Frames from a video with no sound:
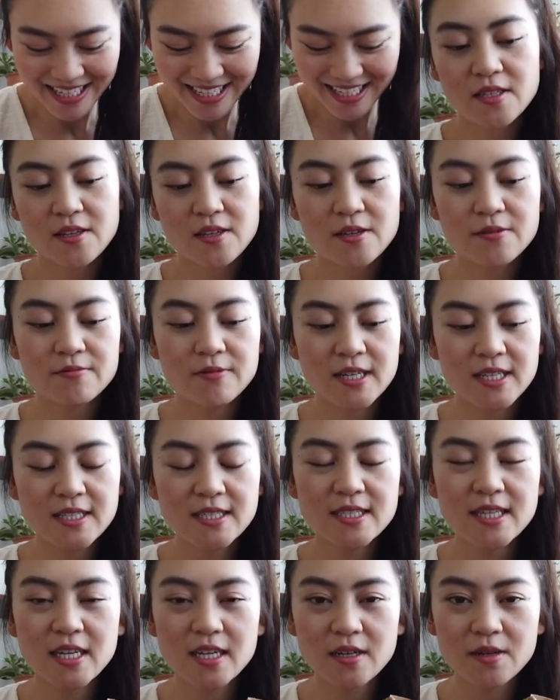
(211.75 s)
So the
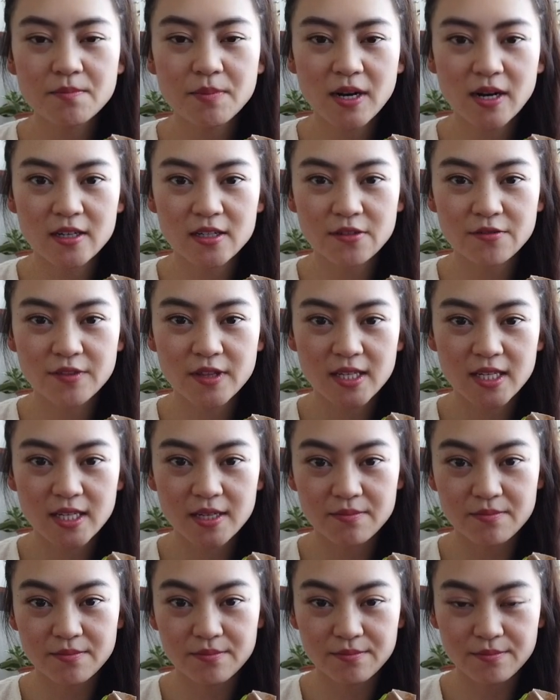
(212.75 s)
ones that are part of
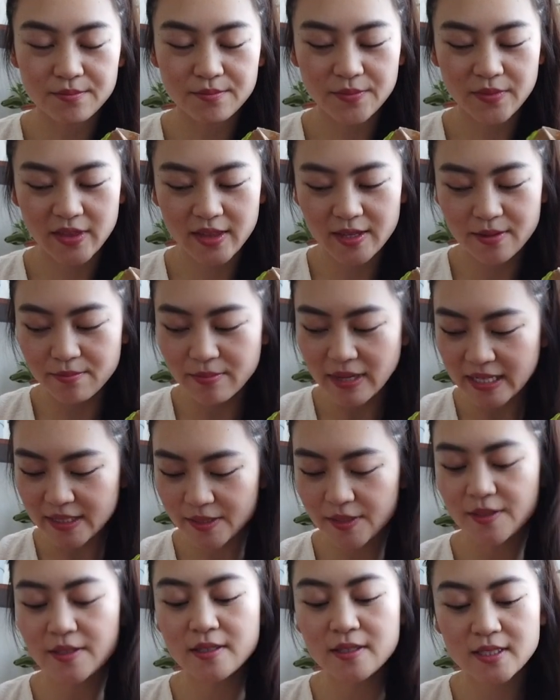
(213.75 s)
the
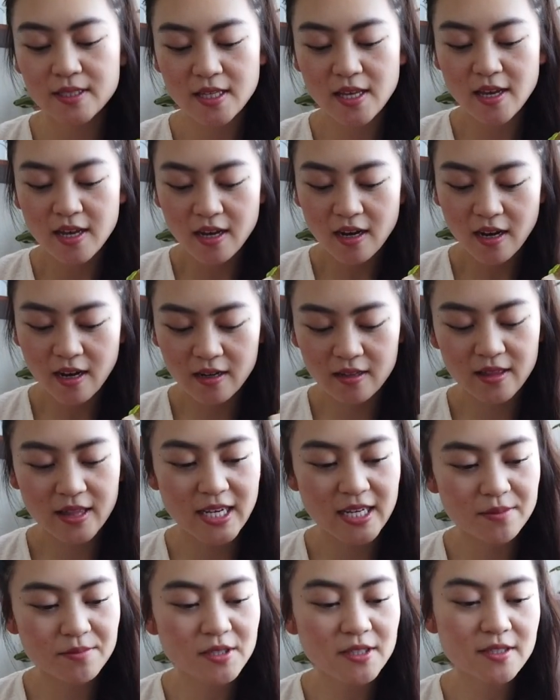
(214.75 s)
bundles are
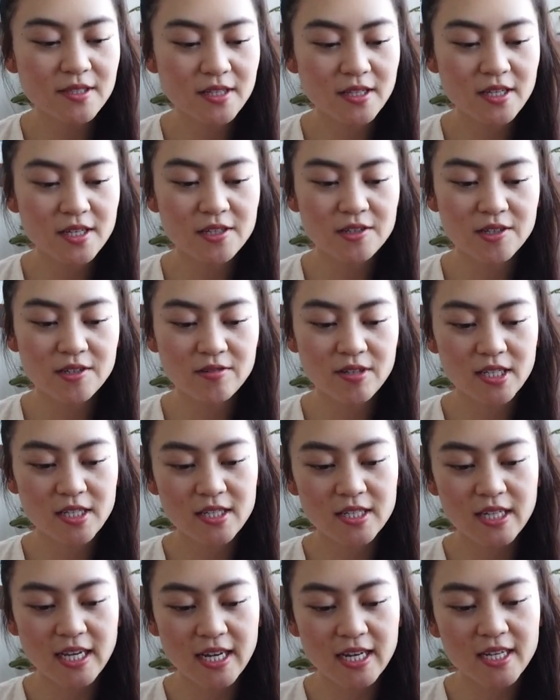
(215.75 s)
labeled so you know what
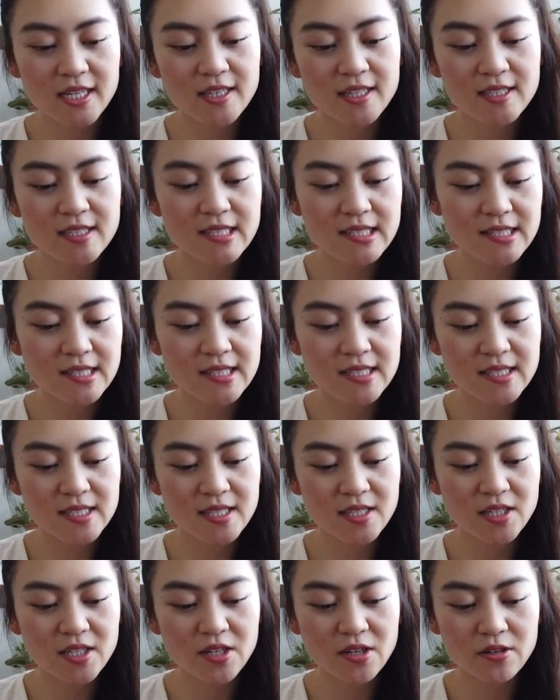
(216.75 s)
you're getting. This is the
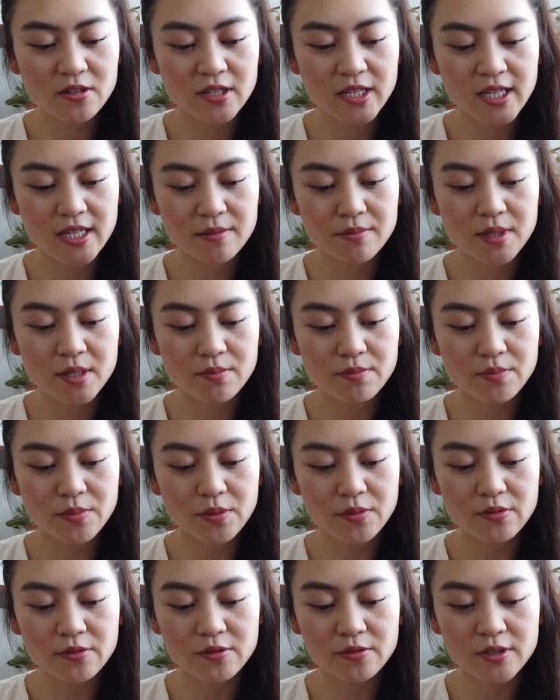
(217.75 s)
Sigonium
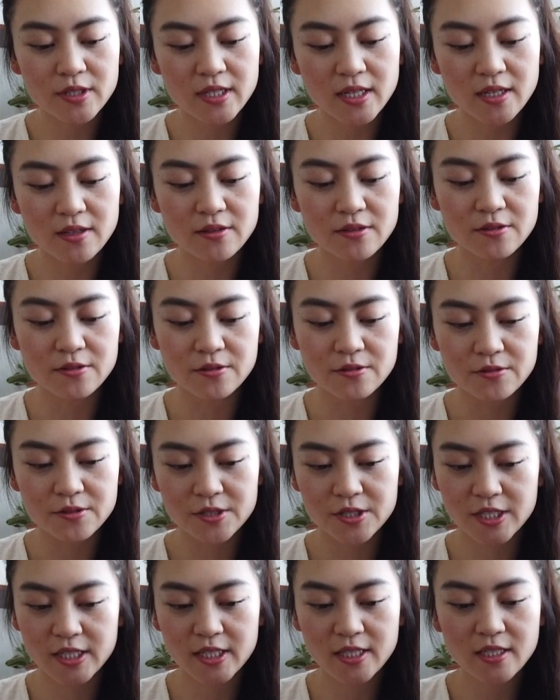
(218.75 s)
Bold
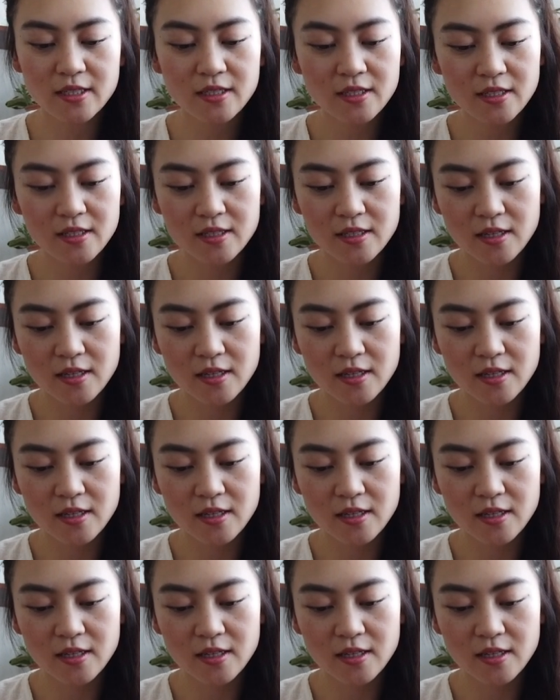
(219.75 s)
Illusion.